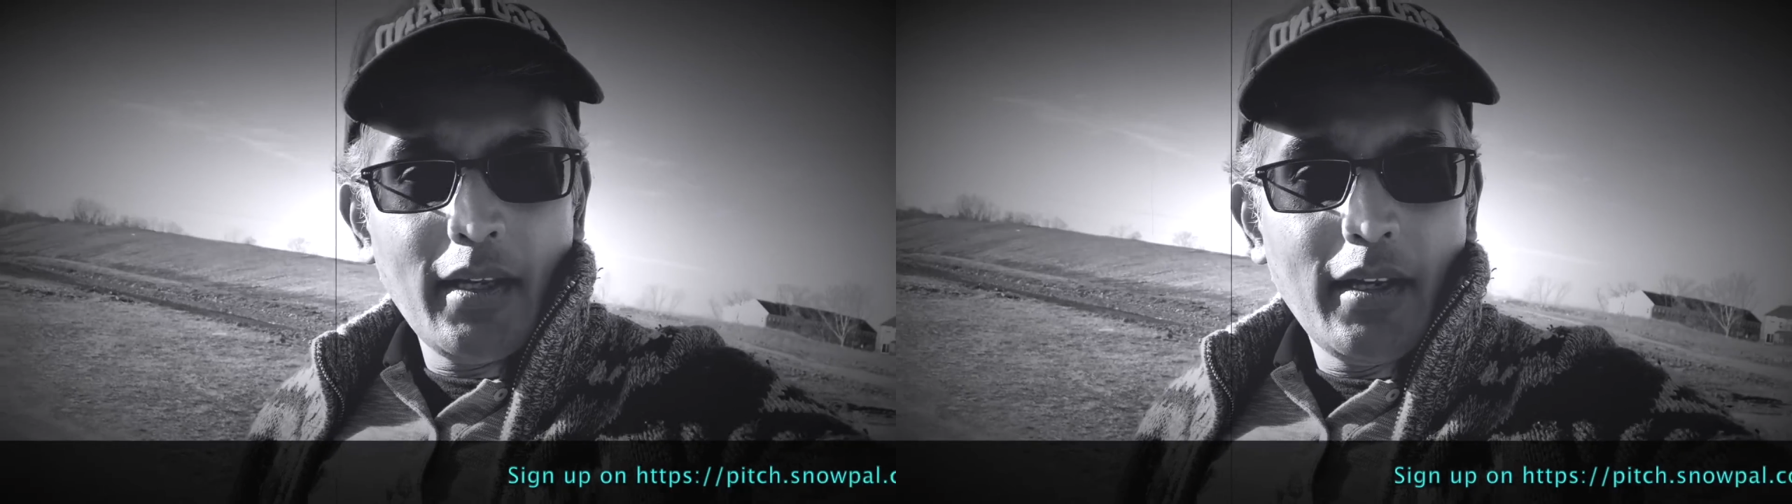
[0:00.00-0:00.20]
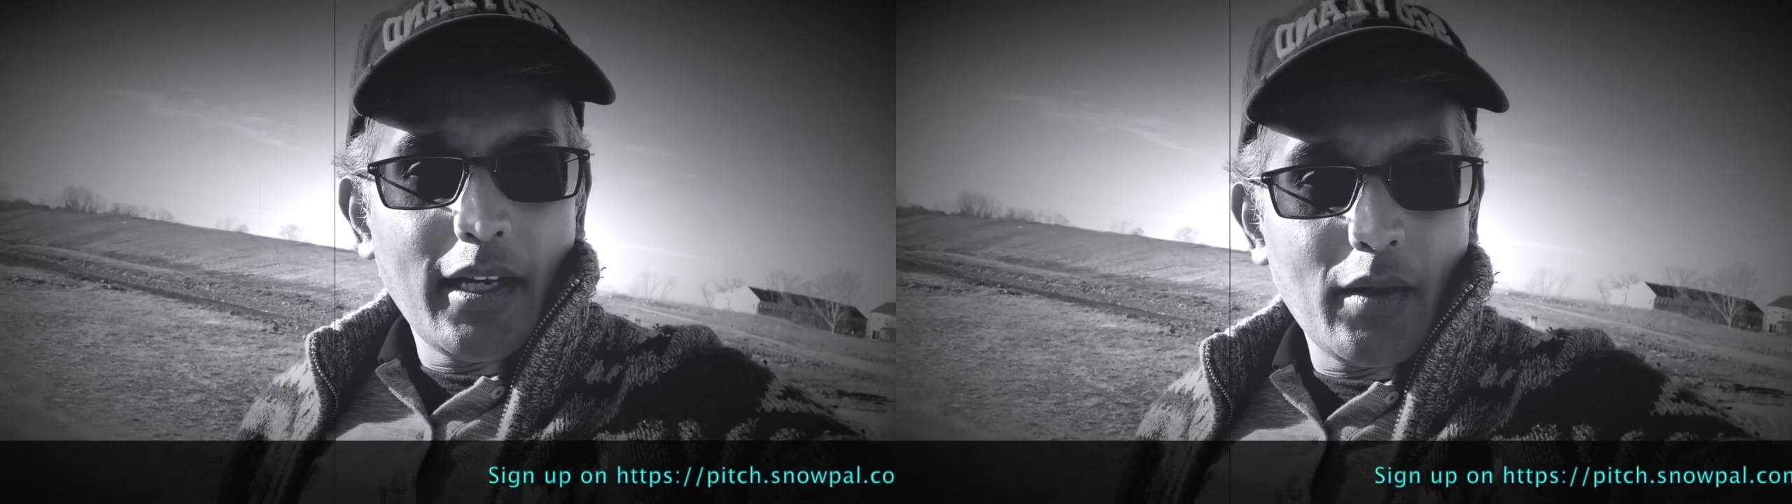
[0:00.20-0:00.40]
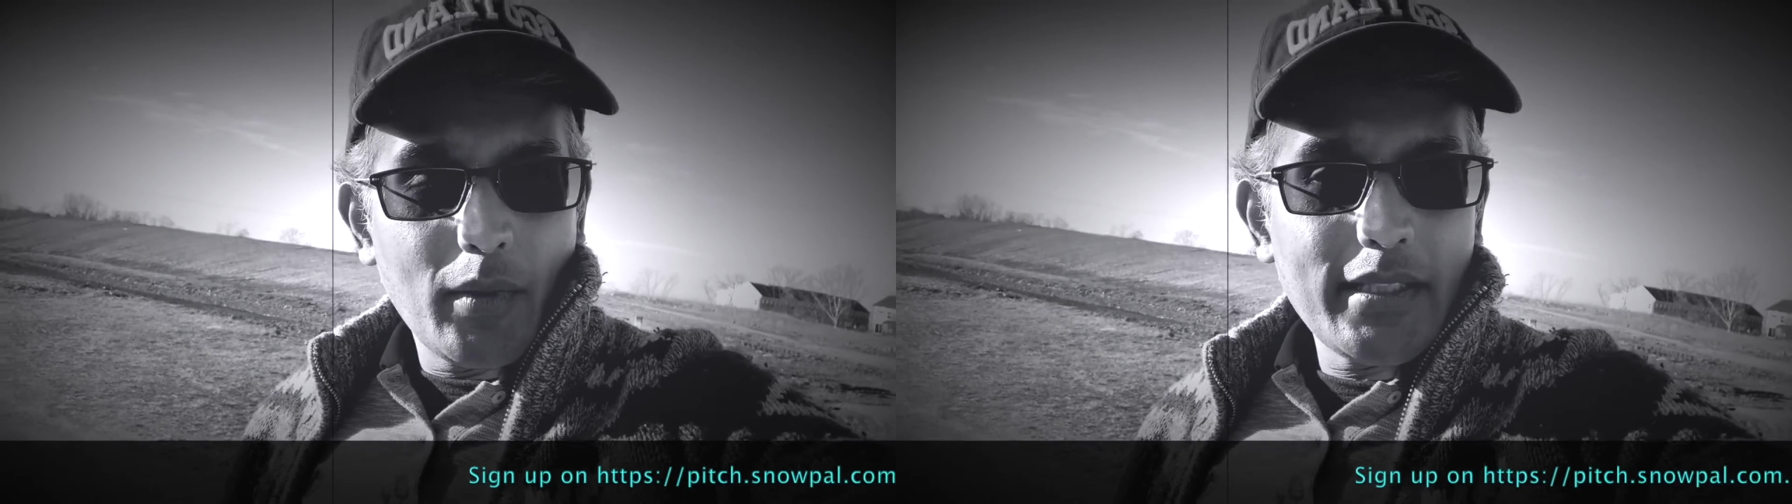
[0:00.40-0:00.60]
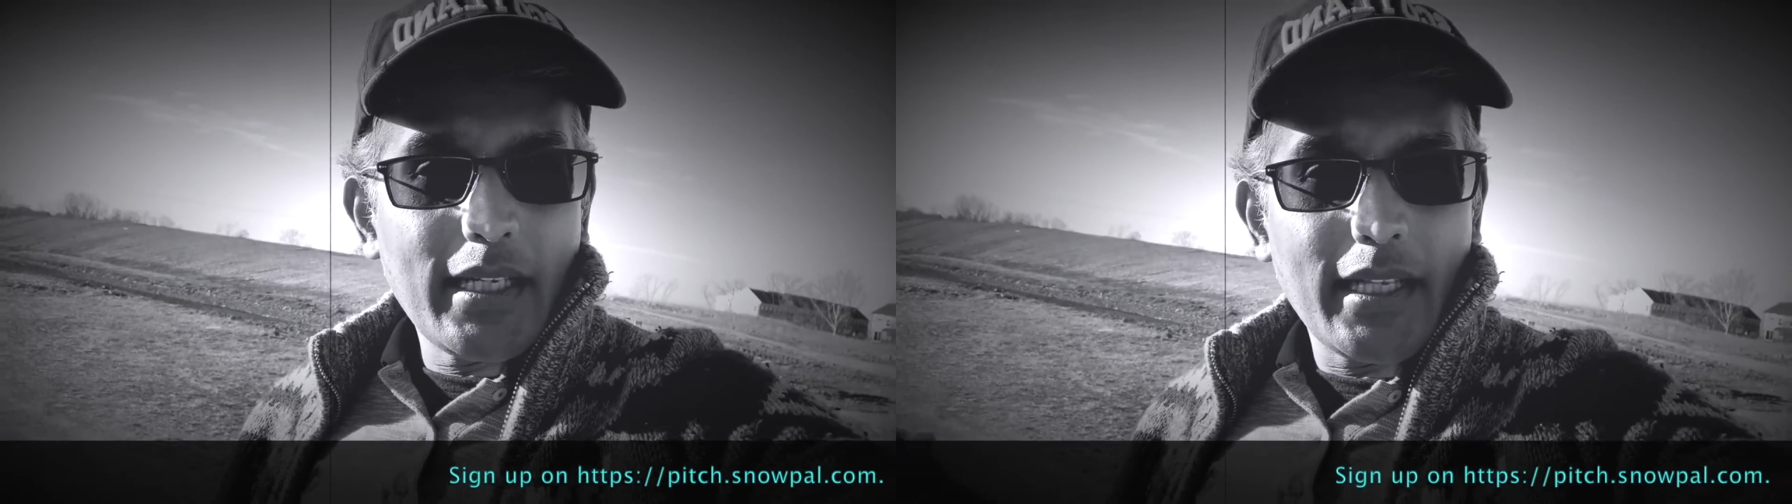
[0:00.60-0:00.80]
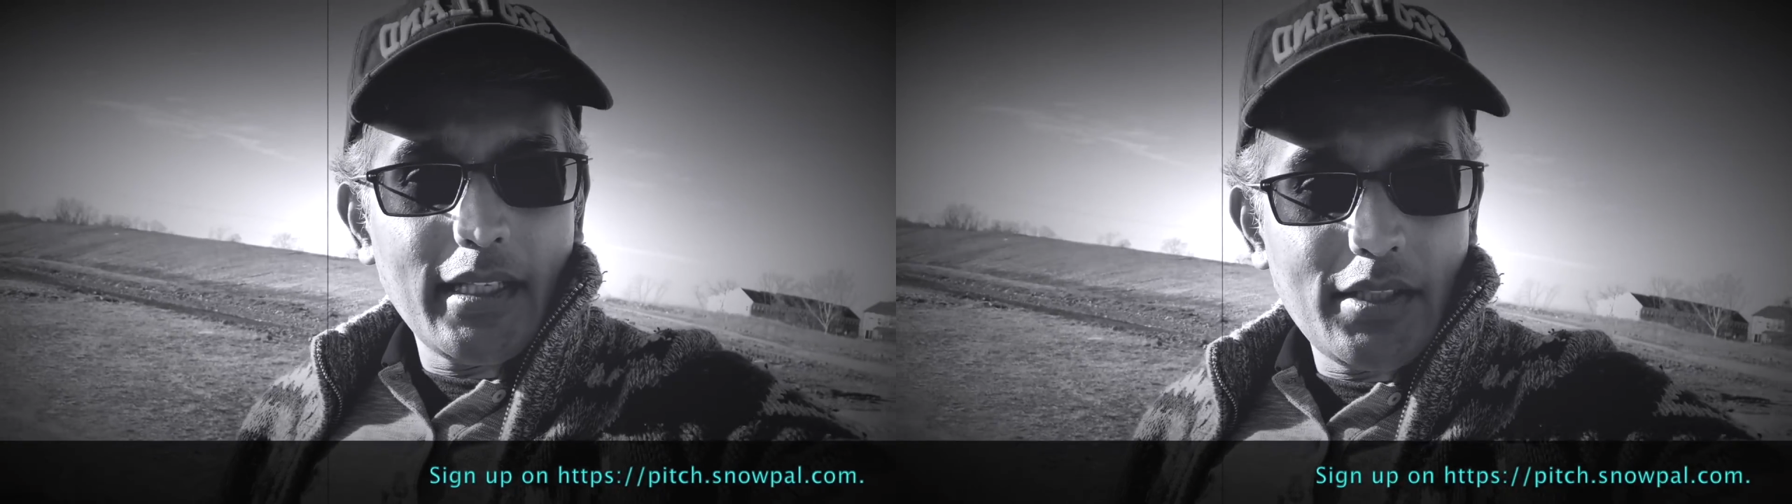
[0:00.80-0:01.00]
and once the
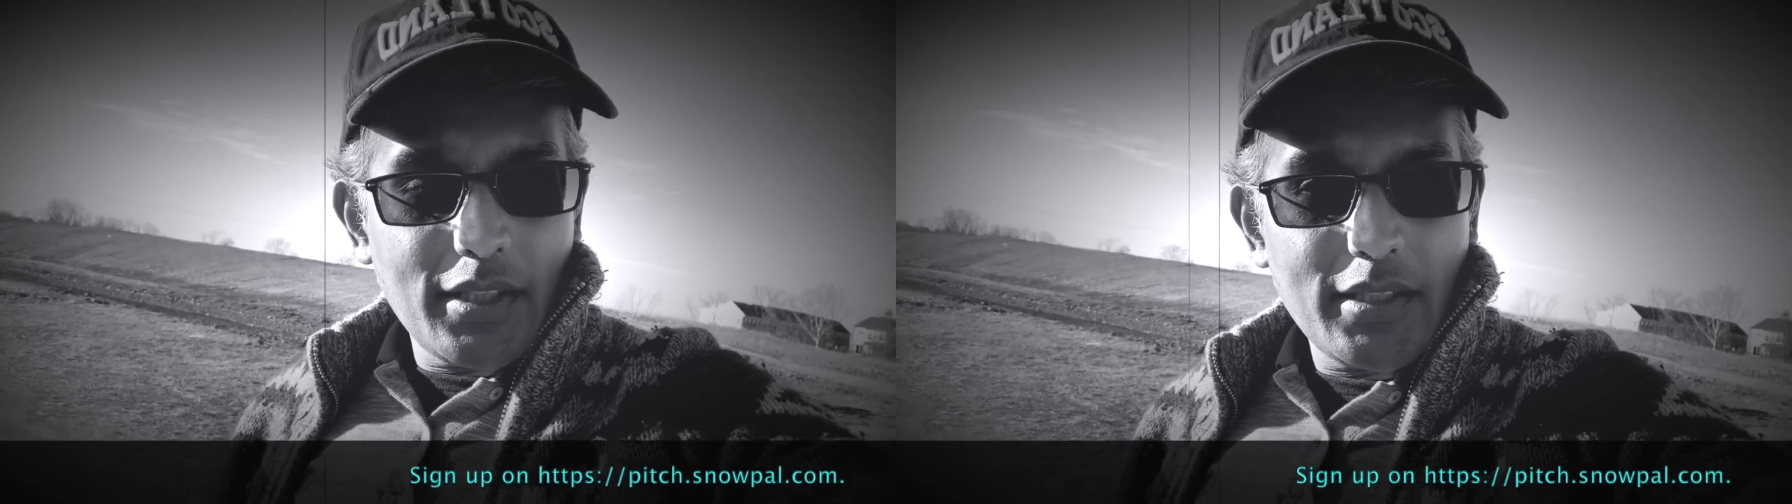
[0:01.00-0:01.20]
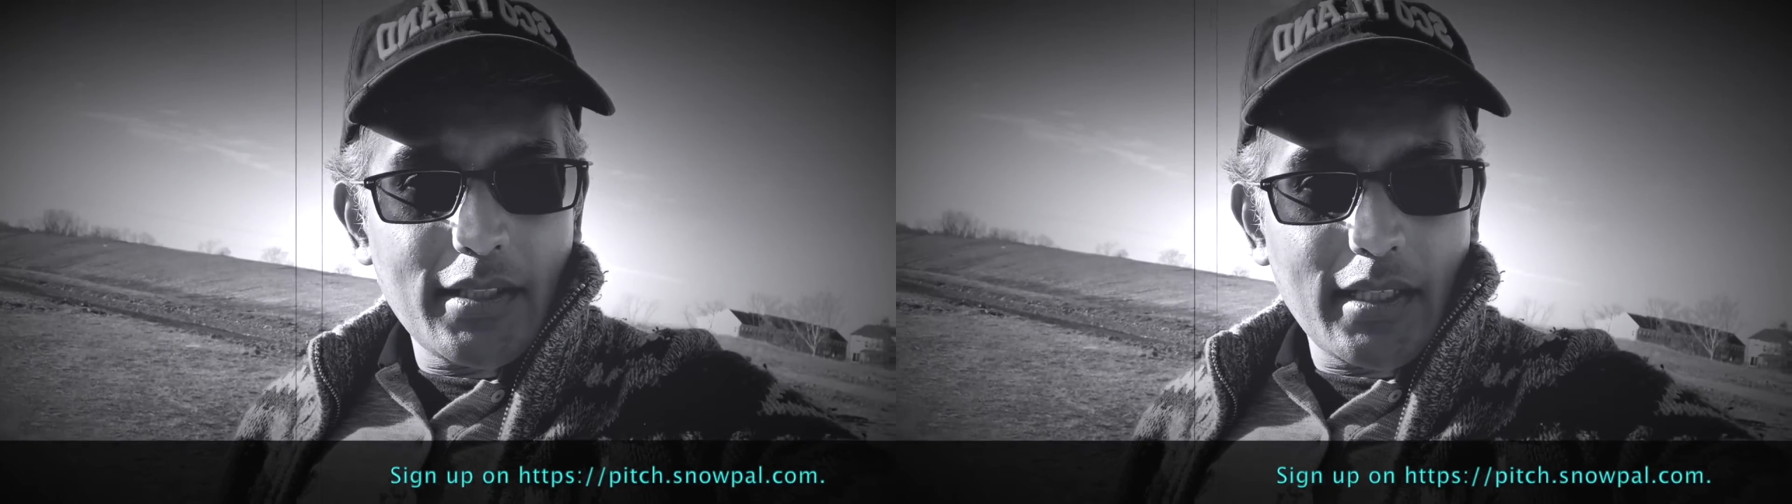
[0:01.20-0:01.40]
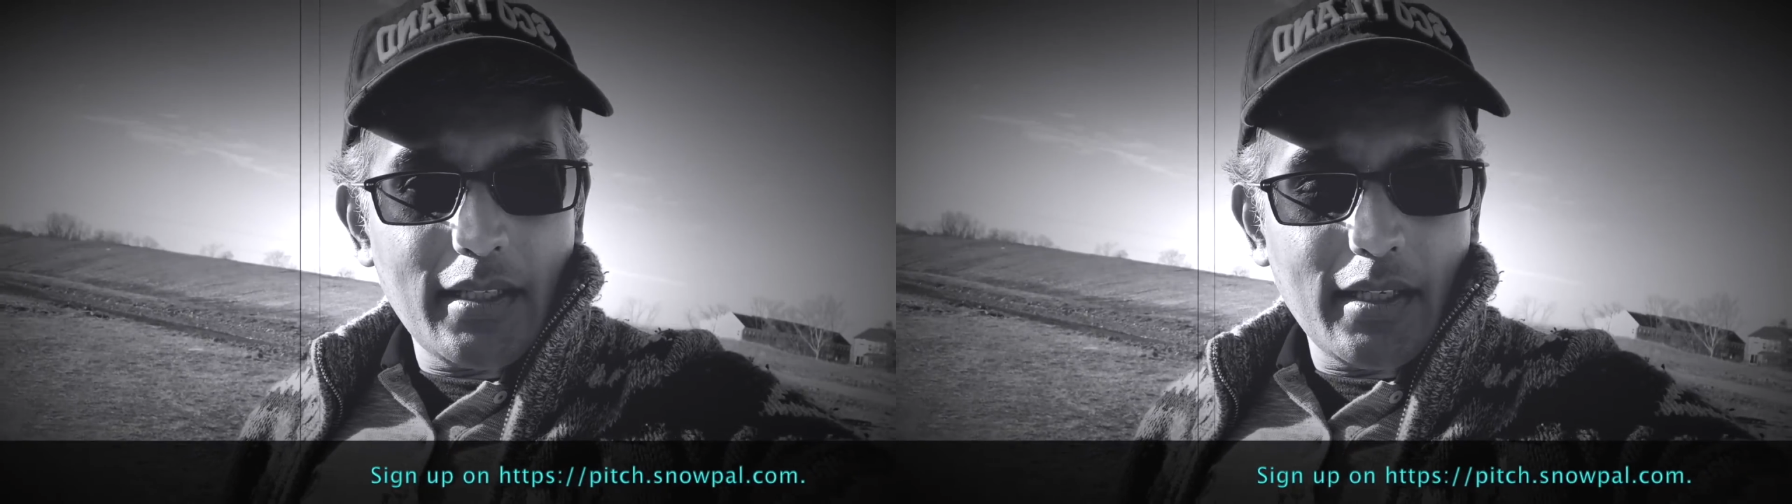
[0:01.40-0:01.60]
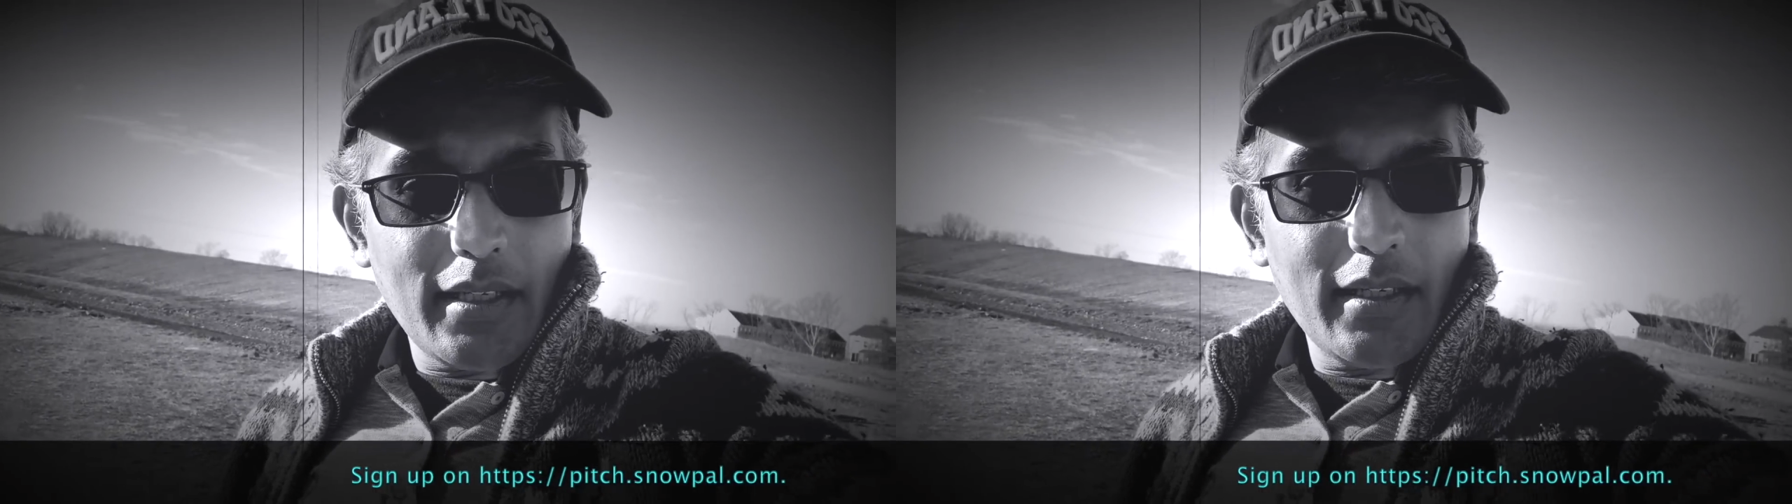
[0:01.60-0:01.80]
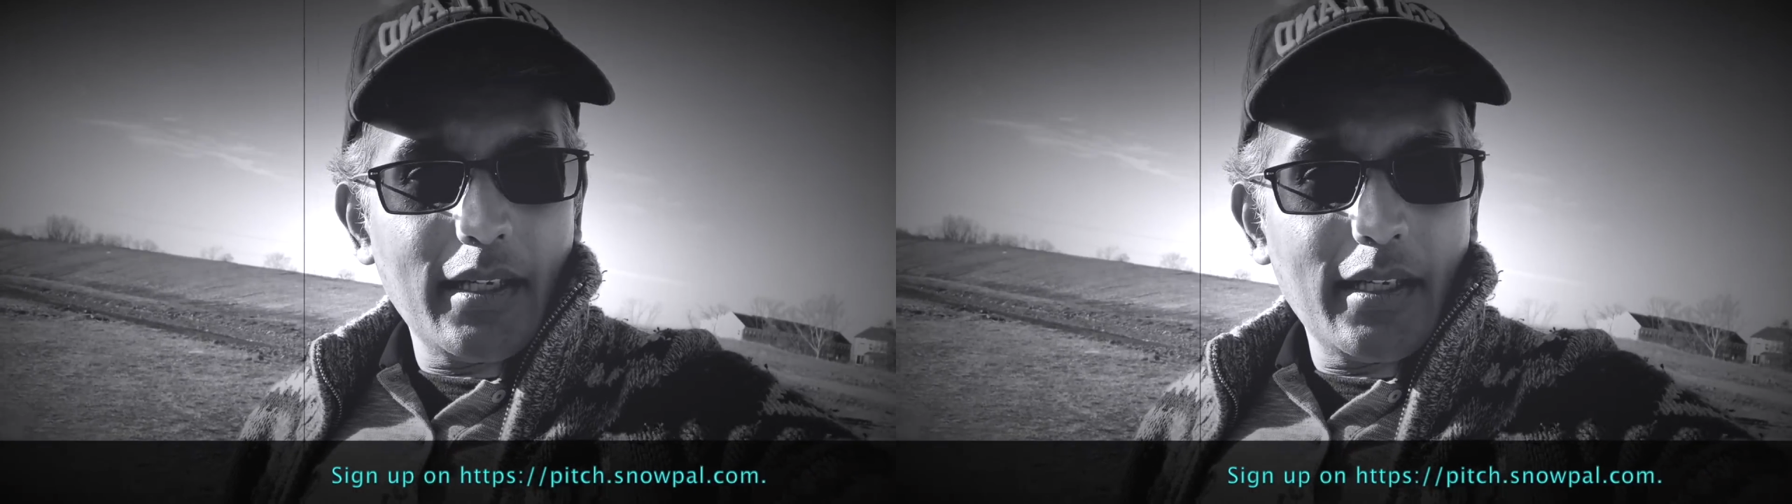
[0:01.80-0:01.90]
other changes are done,